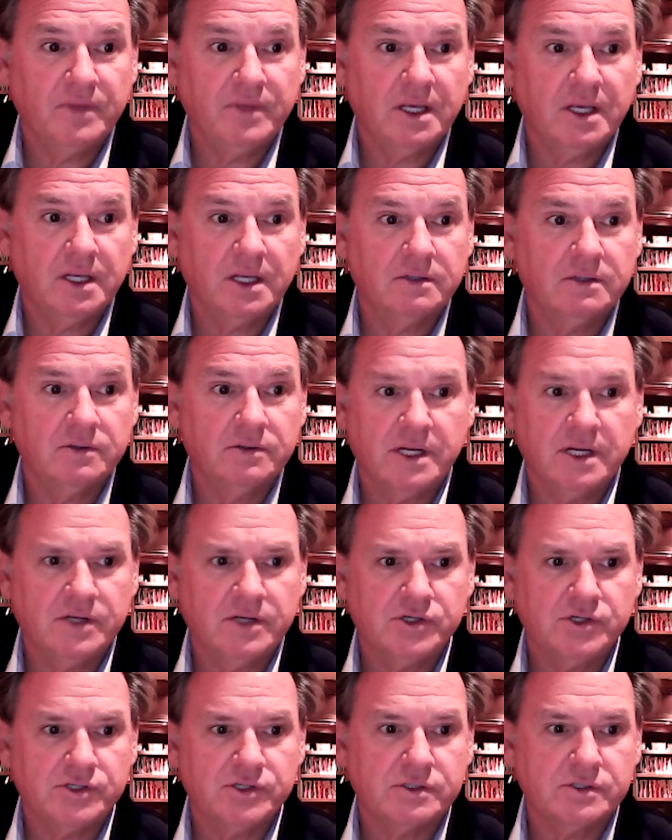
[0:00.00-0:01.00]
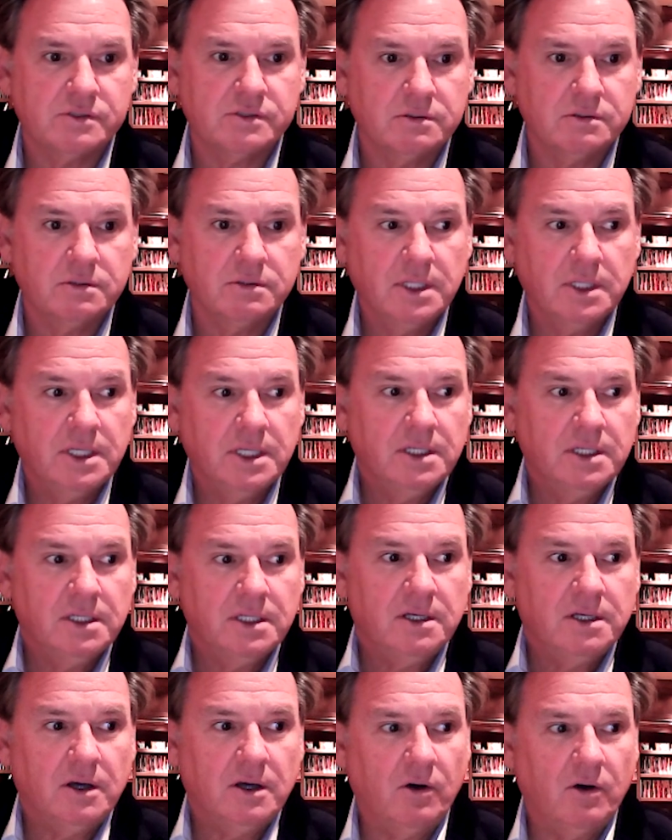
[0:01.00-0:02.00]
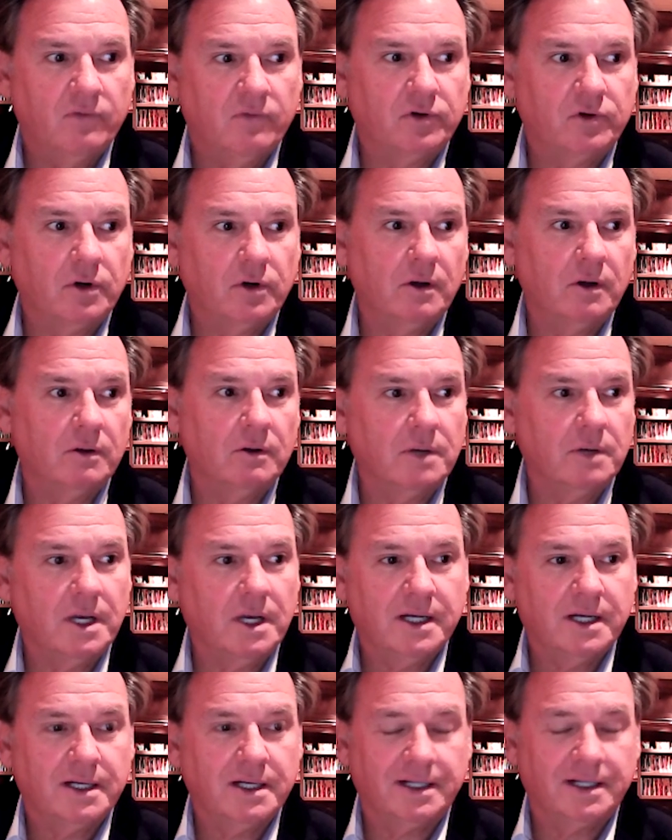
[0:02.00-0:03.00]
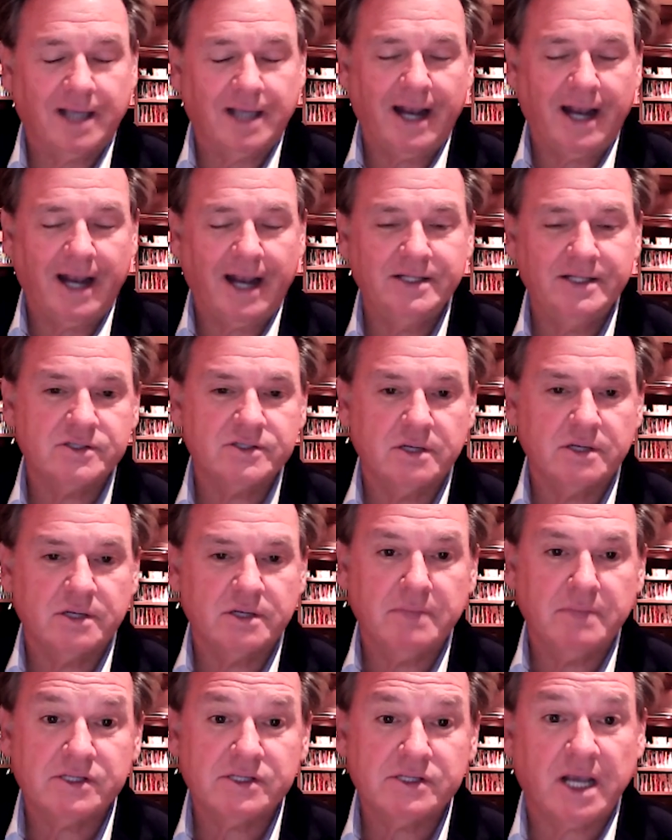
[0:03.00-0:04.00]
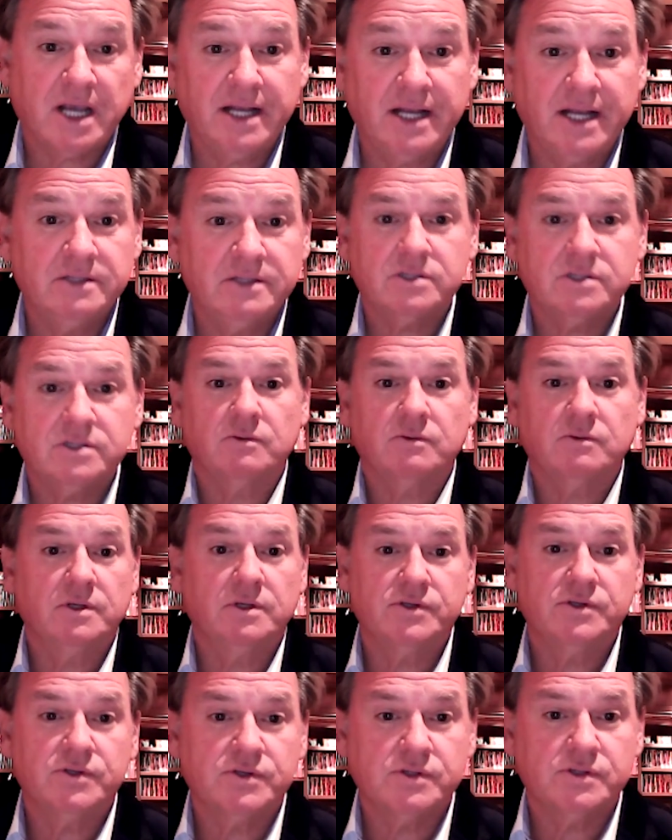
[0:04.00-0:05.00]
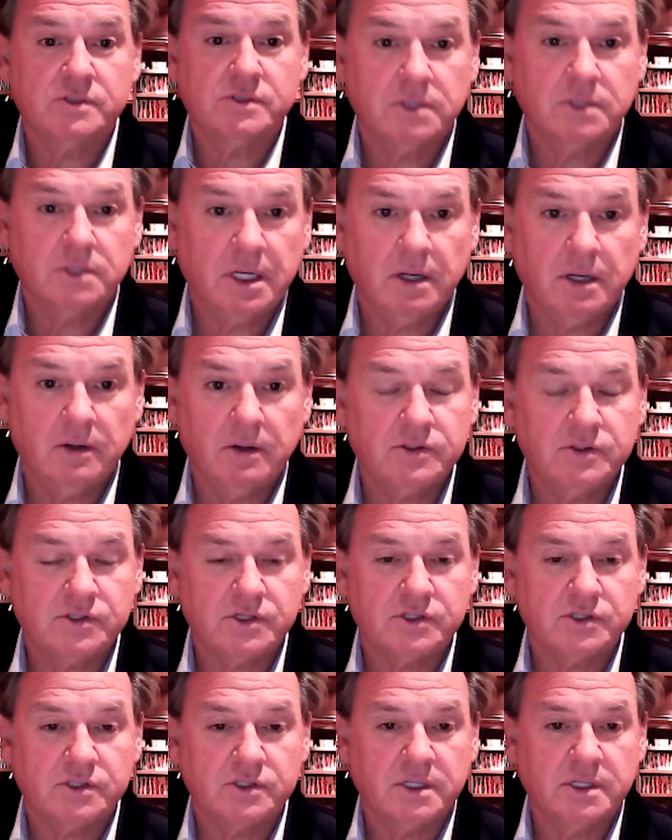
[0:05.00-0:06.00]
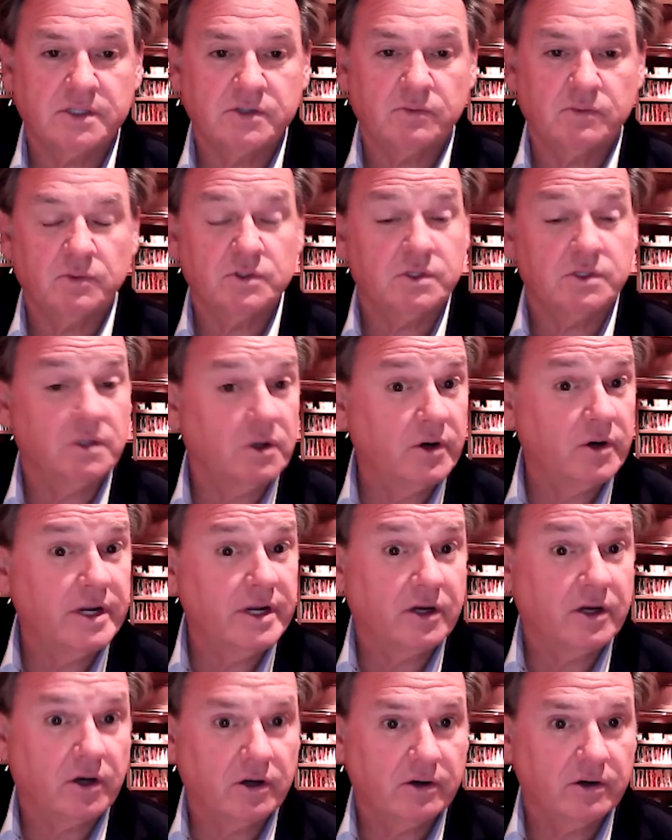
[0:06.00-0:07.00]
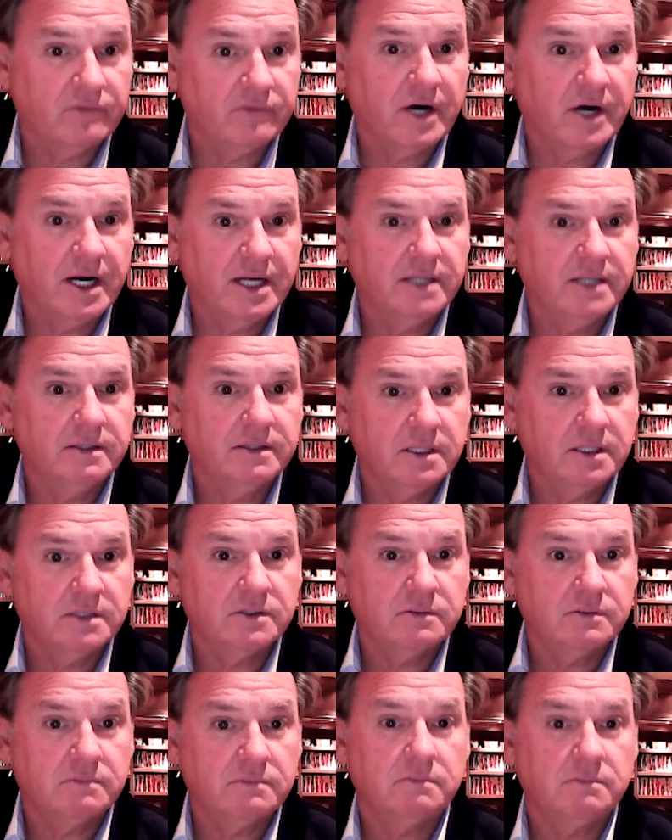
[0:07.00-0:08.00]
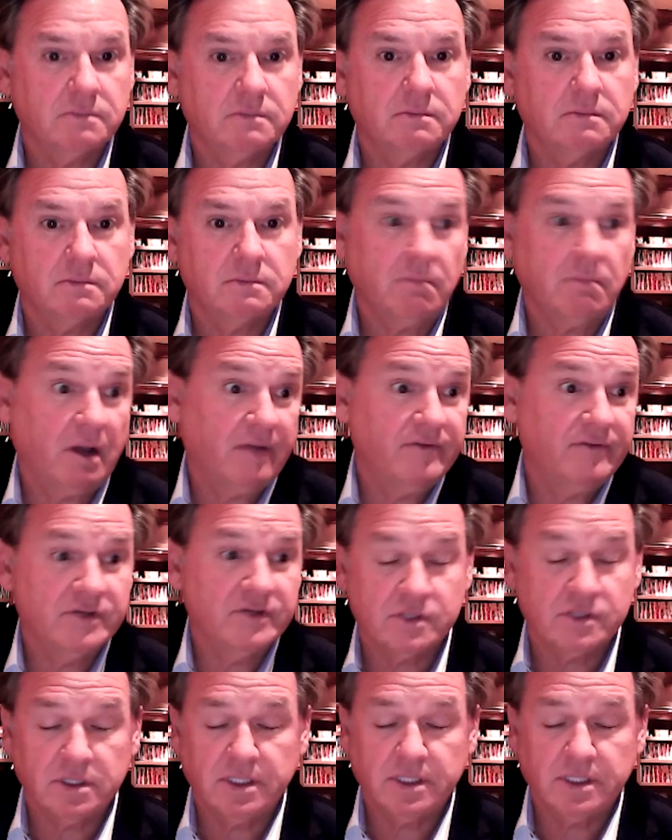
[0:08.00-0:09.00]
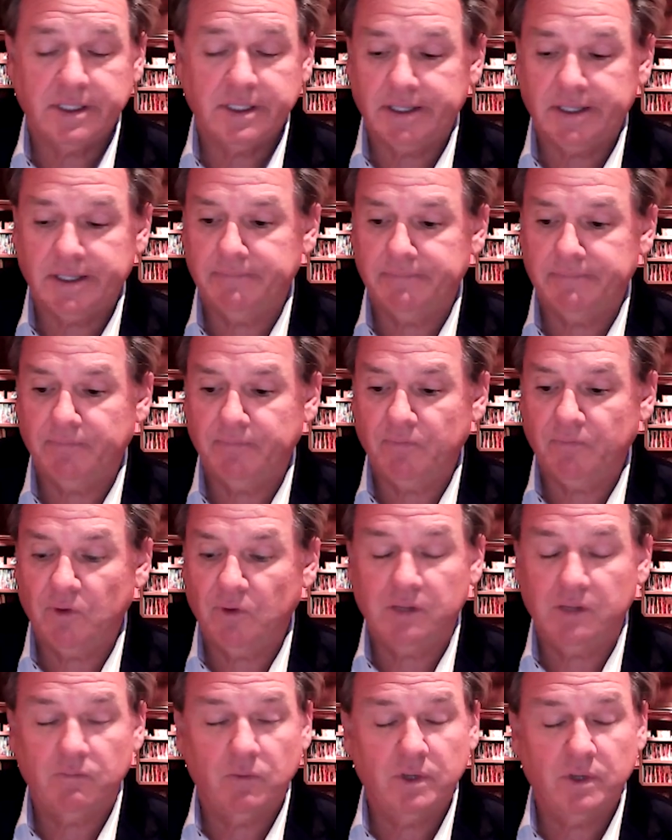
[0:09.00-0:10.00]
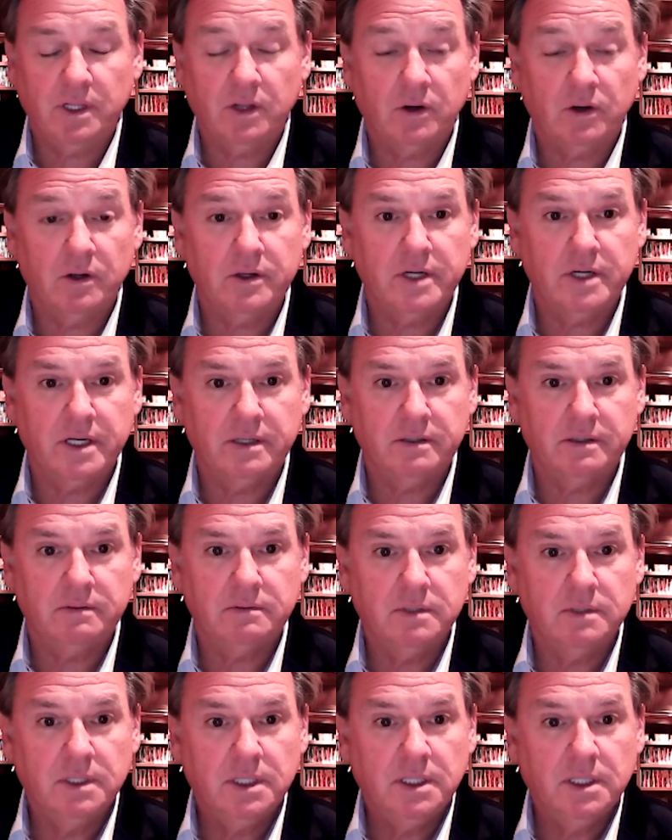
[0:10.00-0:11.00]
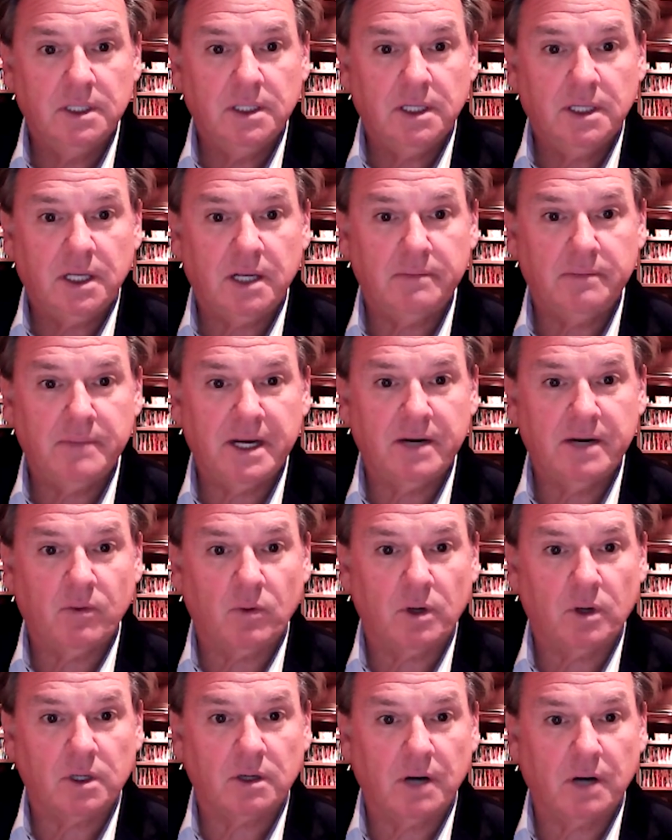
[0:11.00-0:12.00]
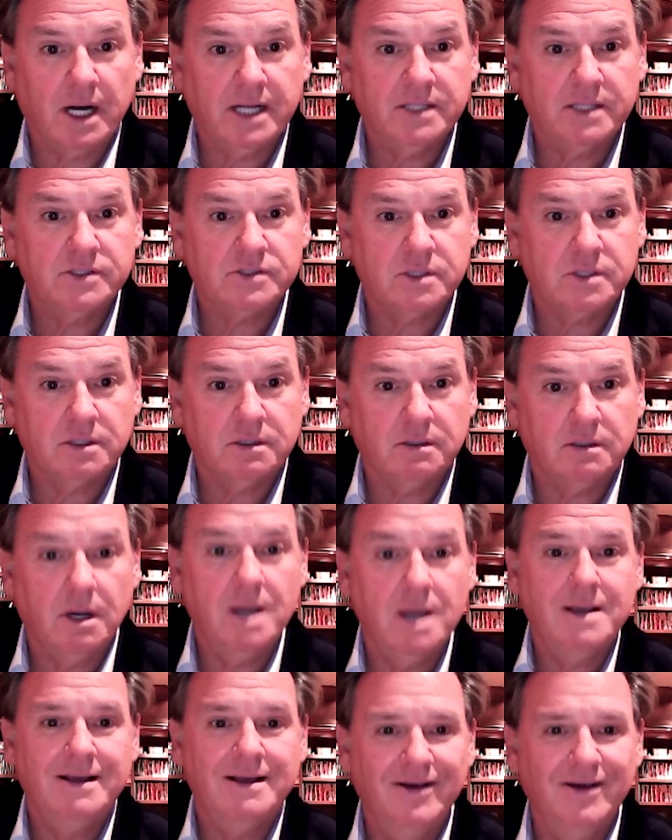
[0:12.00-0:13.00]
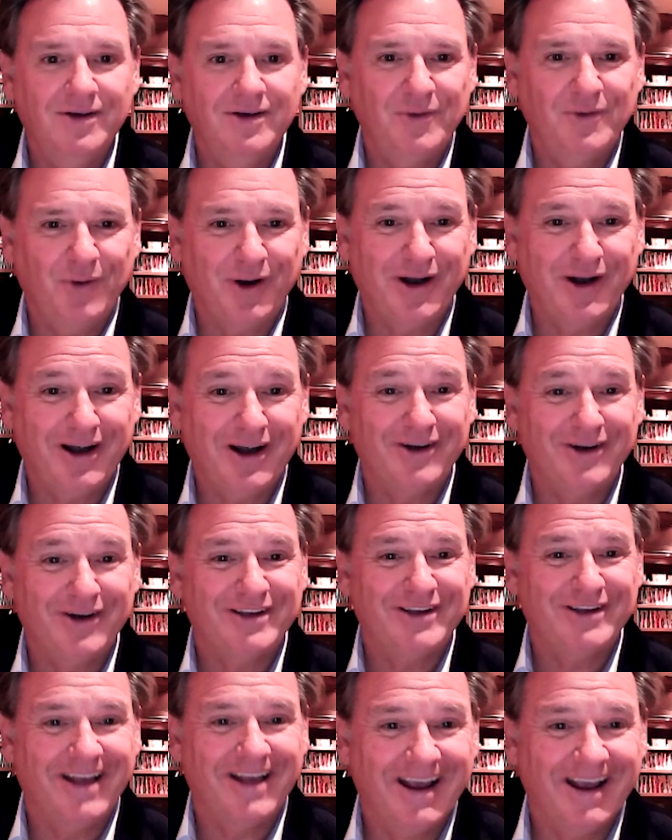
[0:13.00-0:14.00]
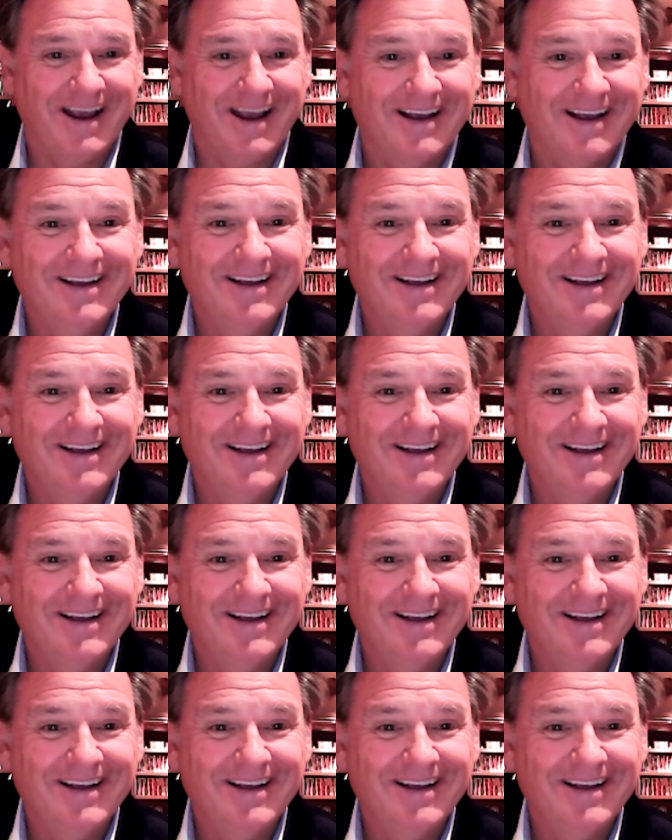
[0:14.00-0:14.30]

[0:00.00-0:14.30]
And just overall guidance and misguidance was, it was a learning curve, right? And obviously we learned and made it work right. So we're here today.